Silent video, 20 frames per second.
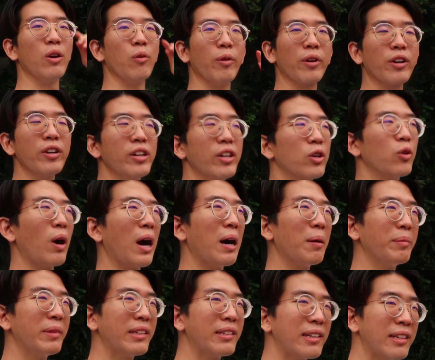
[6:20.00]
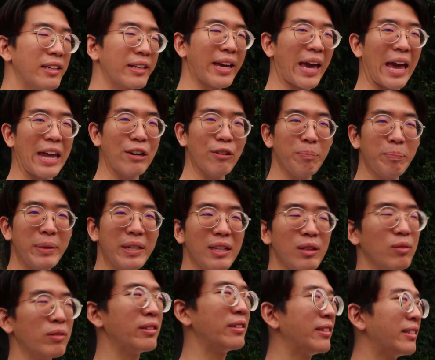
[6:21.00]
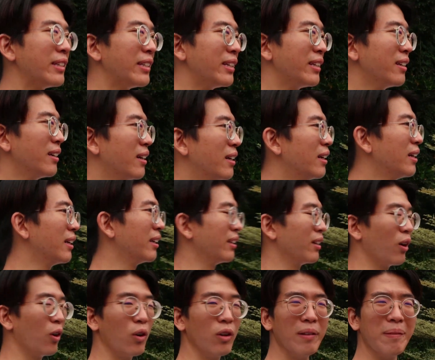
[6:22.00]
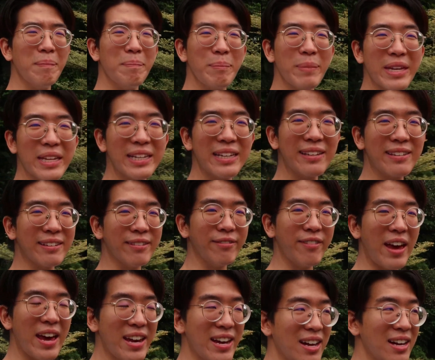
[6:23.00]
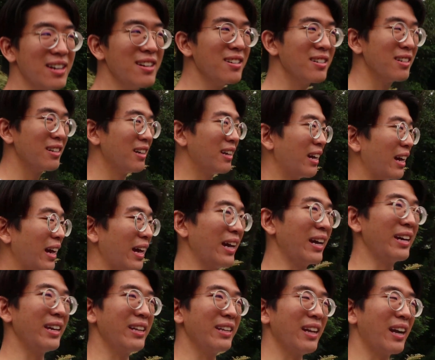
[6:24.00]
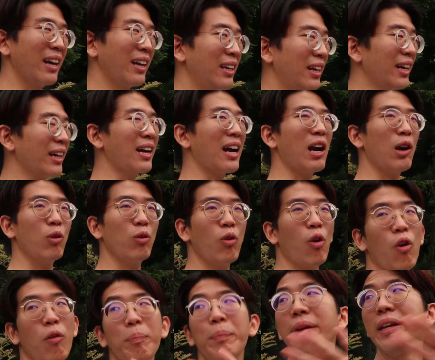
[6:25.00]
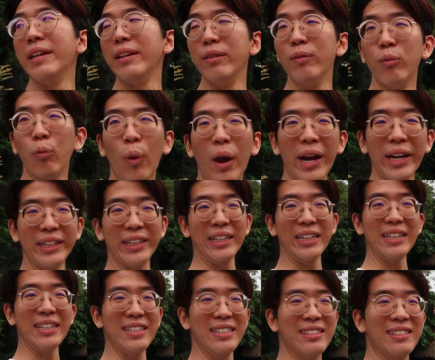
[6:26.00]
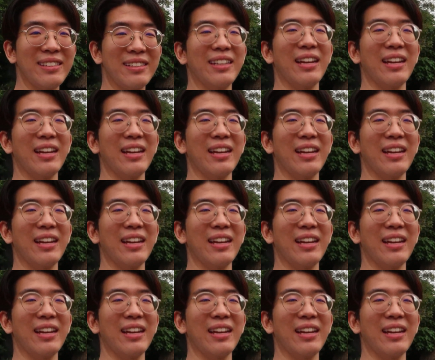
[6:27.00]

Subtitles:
We're gonna go up this little canopy to see the whole mini savannah, and I like how open and wide it is.